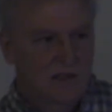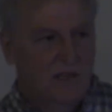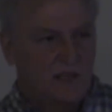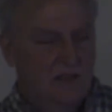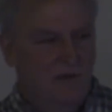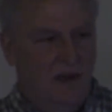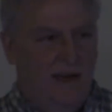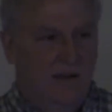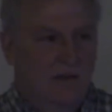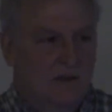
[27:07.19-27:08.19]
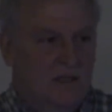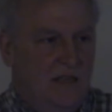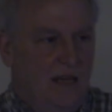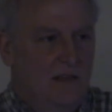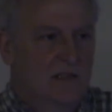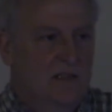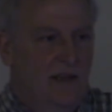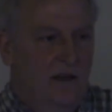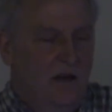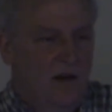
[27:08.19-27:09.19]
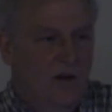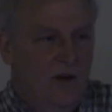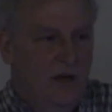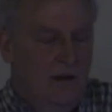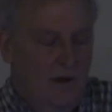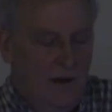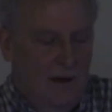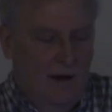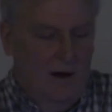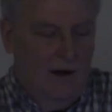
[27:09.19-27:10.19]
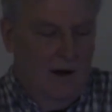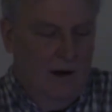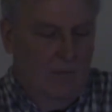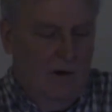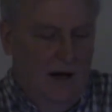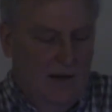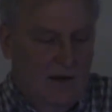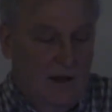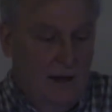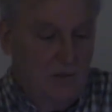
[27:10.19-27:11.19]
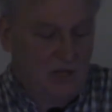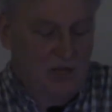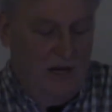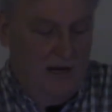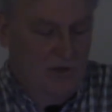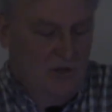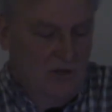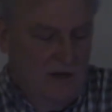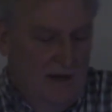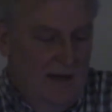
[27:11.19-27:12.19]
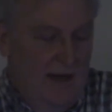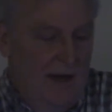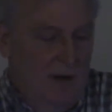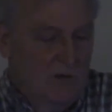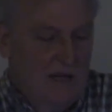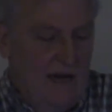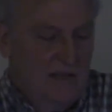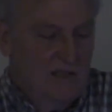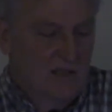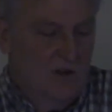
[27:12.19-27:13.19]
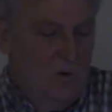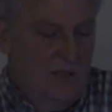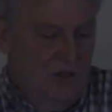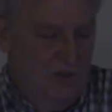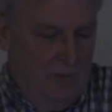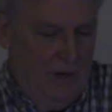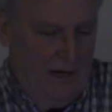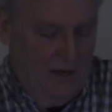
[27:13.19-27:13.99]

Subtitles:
to testify at the state Senate hearing on climate change, and I was asked the question by